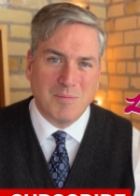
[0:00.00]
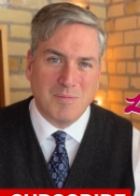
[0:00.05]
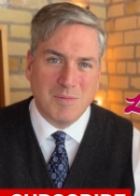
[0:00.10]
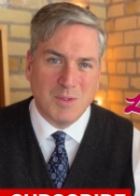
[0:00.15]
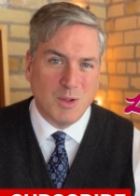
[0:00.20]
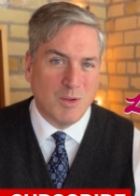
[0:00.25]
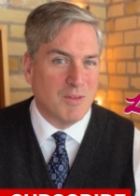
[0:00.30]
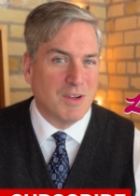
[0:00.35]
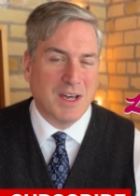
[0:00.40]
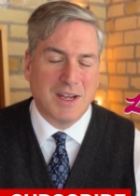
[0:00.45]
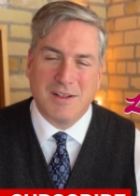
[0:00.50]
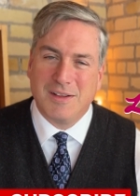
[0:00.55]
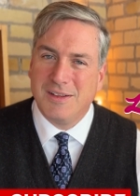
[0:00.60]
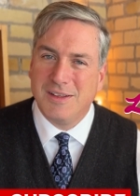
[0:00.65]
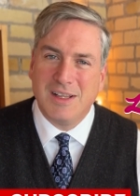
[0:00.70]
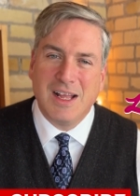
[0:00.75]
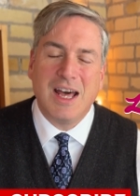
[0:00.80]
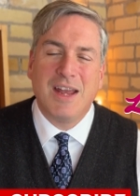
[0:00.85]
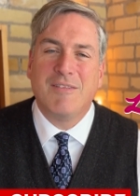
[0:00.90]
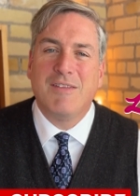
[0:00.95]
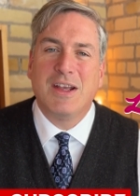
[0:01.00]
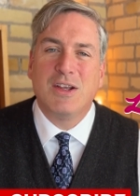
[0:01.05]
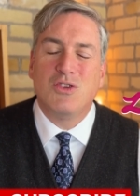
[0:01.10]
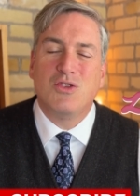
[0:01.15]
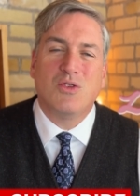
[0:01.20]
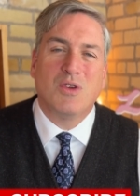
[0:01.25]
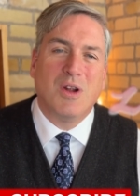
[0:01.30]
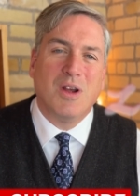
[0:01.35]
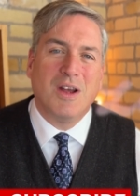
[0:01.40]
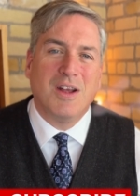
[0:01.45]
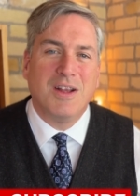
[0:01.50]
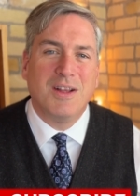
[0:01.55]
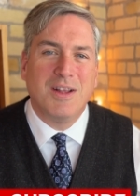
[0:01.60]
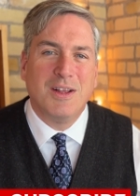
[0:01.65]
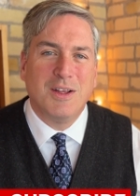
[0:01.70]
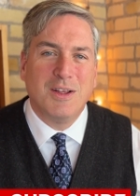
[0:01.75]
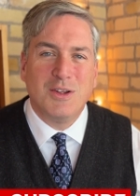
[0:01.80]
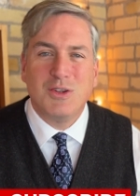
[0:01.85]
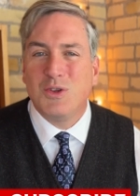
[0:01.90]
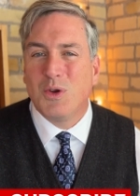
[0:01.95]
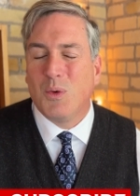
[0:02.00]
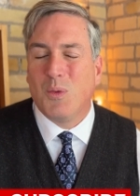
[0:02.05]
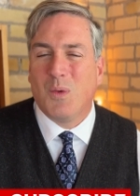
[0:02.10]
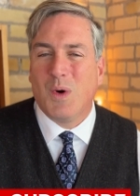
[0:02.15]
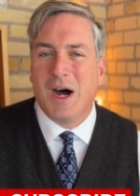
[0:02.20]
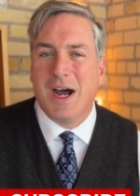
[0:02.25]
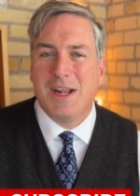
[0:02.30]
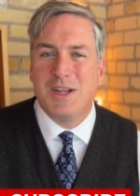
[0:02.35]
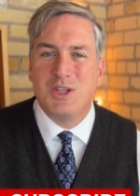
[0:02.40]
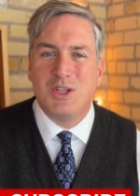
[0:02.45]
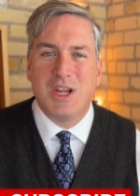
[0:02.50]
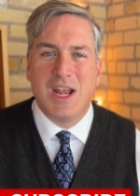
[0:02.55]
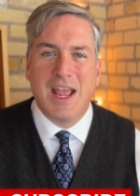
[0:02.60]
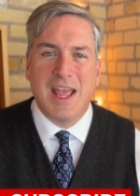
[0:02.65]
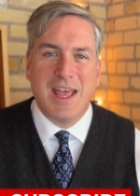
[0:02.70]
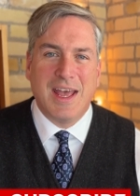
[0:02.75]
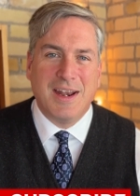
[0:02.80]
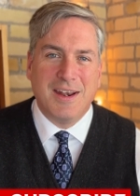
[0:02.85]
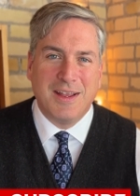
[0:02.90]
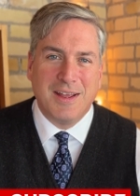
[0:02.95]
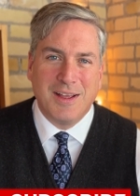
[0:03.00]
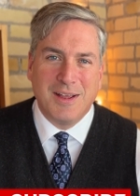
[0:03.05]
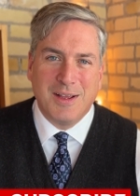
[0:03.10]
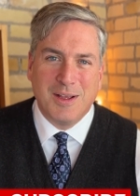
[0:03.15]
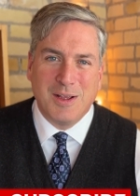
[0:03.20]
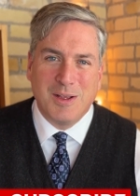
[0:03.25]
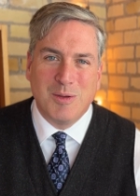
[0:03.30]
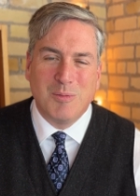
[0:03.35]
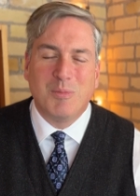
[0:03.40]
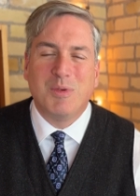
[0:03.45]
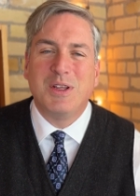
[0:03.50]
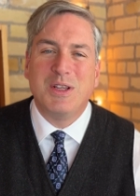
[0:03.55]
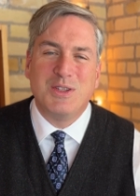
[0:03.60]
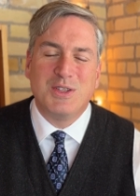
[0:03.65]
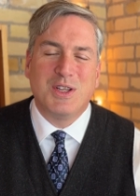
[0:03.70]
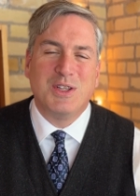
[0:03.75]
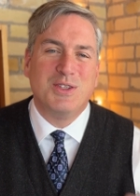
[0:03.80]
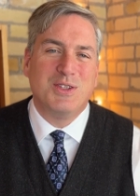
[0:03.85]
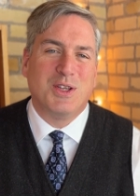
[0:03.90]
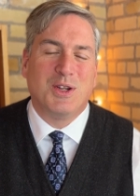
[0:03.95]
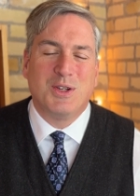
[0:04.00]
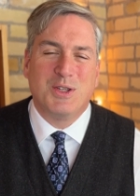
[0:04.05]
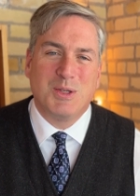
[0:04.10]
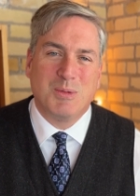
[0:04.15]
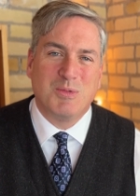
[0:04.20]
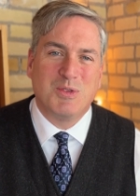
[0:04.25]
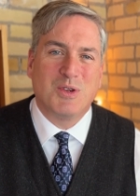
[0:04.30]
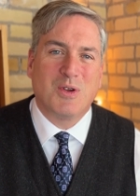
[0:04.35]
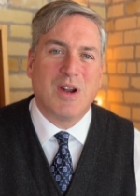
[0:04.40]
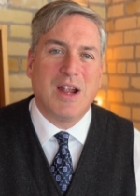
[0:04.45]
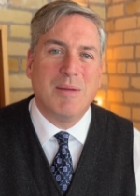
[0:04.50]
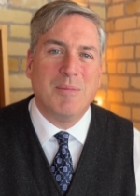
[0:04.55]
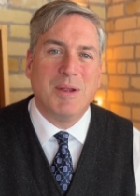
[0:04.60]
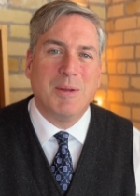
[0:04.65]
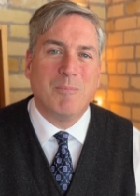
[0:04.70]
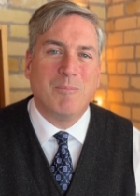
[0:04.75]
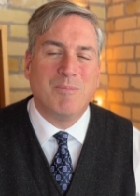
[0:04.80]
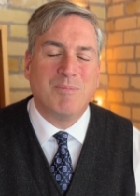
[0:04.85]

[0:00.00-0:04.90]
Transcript: you've got a lot of extra to watch, and please consider subscribing.